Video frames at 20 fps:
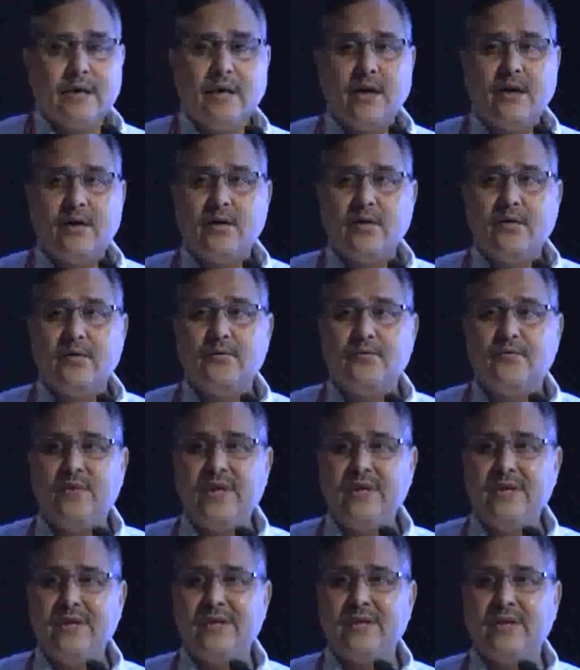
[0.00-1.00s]
Now,
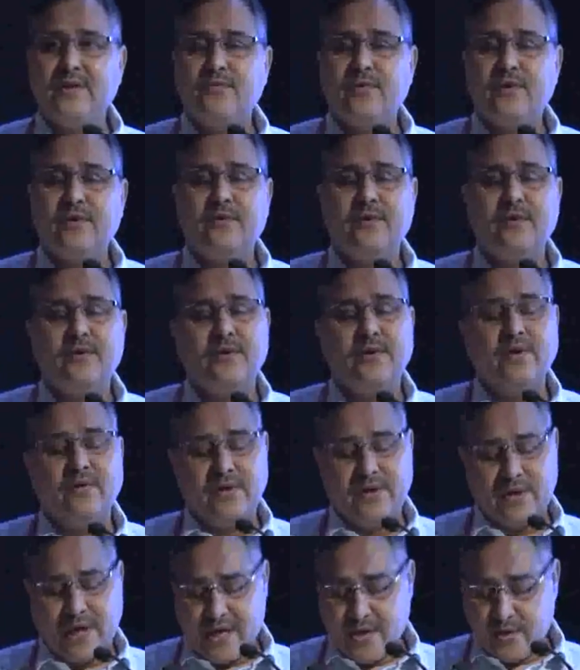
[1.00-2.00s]
when they were
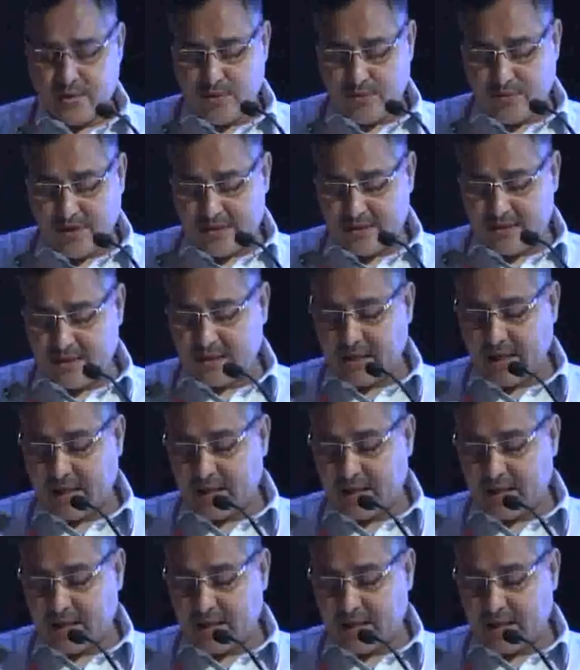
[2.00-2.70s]
trying to revise the